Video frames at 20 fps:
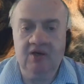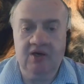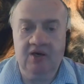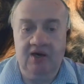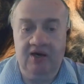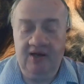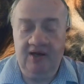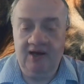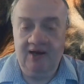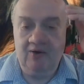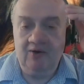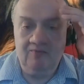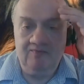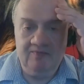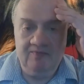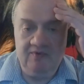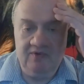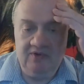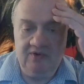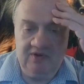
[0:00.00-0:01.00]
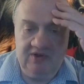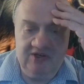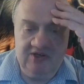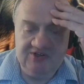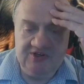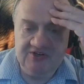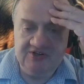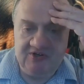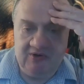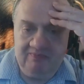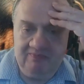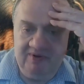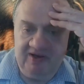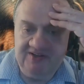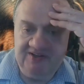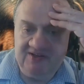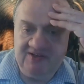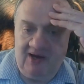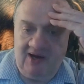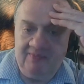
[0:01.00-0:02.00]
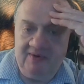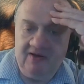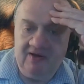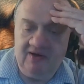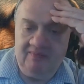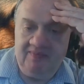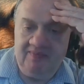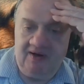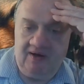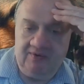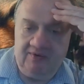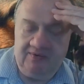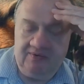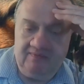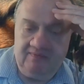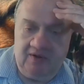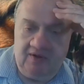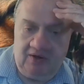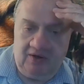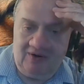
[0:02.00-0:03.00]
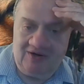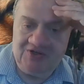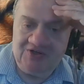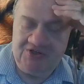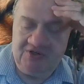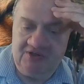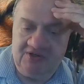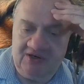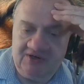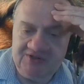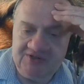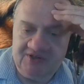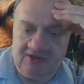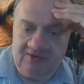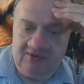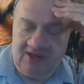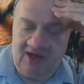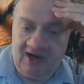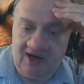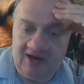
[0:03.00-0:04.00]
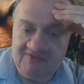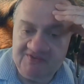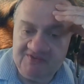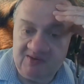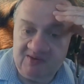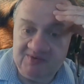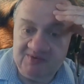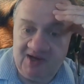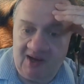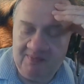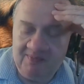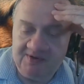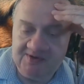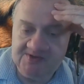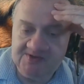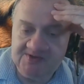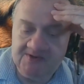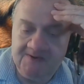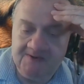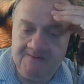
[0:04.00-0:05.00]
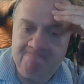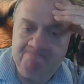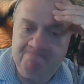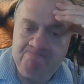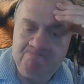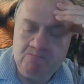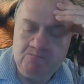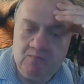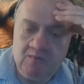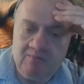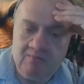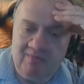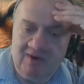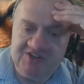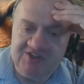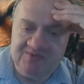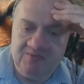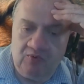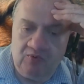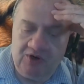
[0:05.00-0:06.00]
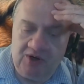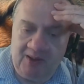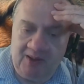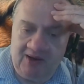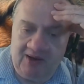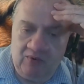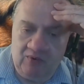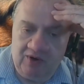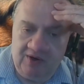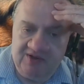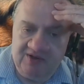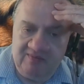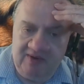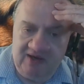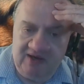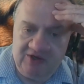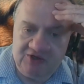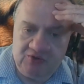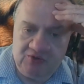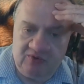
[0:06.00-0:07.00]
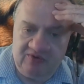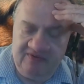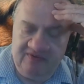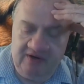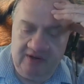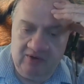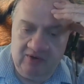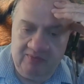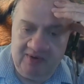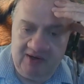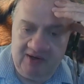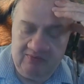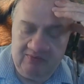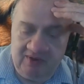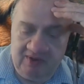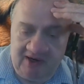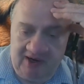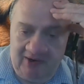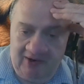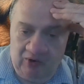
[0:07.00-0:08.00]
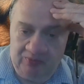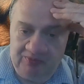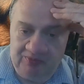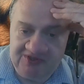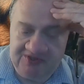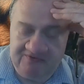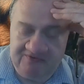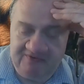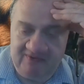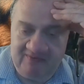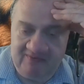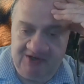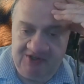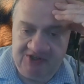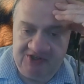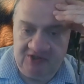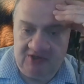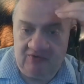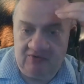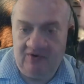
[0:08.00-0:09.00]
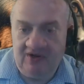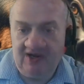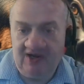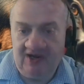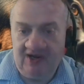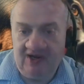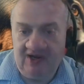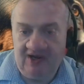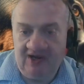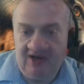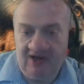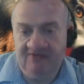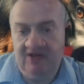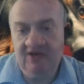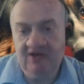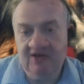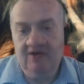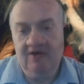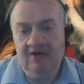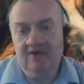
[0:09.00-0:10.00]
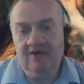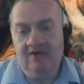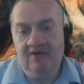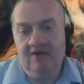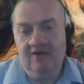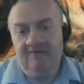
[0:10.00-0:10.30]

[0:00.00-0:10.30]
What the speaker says: Anyhow, this is a big topic about aggression. There's a lot of subtopics, much more than I wanted to make a short video about, but I hope this information on reactivity,